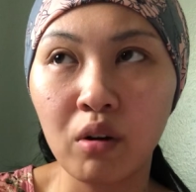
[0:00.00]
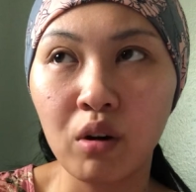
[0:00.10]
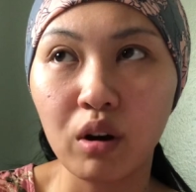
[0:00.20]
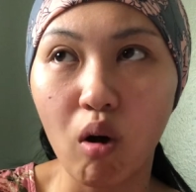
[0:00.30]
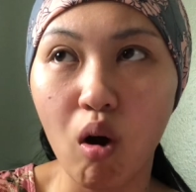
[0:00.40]

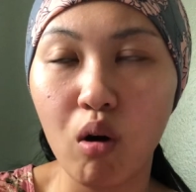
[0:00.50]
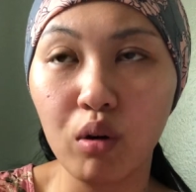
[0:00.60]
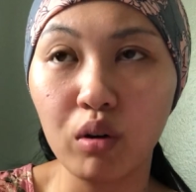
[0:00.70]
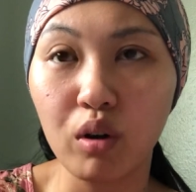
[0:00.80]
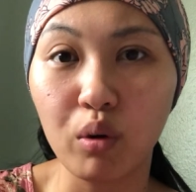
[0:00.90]
are
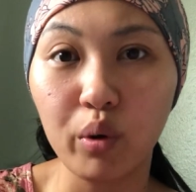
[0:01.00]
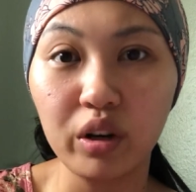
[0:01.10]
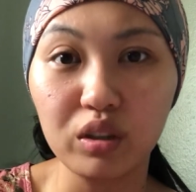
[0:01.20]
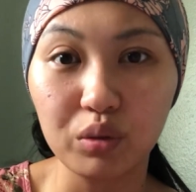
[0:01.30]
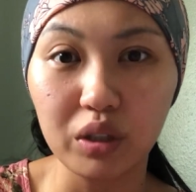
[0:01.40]
called
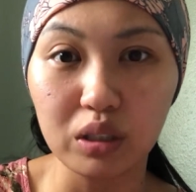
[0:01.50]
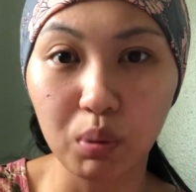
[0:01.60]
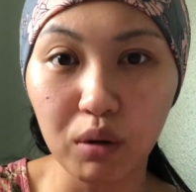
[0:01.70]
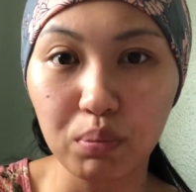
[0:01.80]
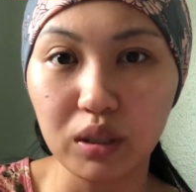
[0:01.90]
according to his
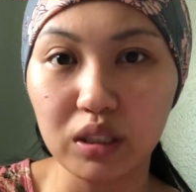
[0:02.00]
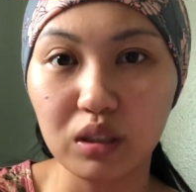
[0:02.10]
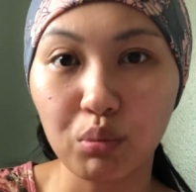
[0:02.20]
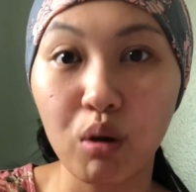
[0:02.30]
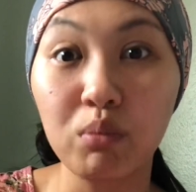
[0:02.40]
purpose.
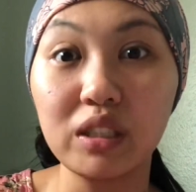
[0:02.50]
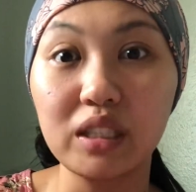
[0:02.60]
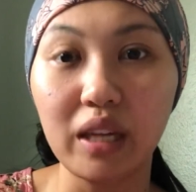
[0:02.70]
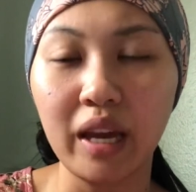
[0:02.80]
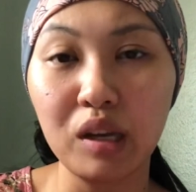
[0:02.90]

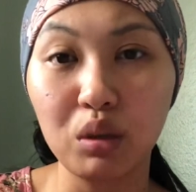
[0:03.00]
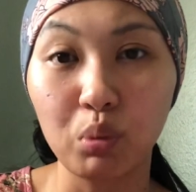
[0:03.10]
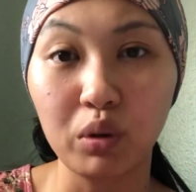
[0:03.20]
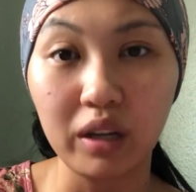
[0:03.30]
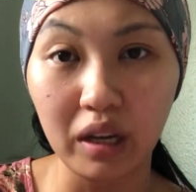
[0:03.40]
Romans 8
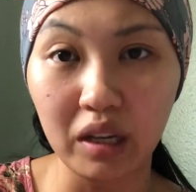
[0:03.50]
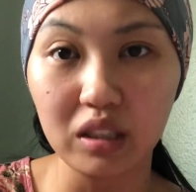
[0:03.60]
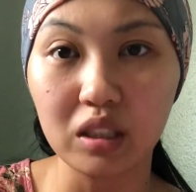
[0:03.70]
28.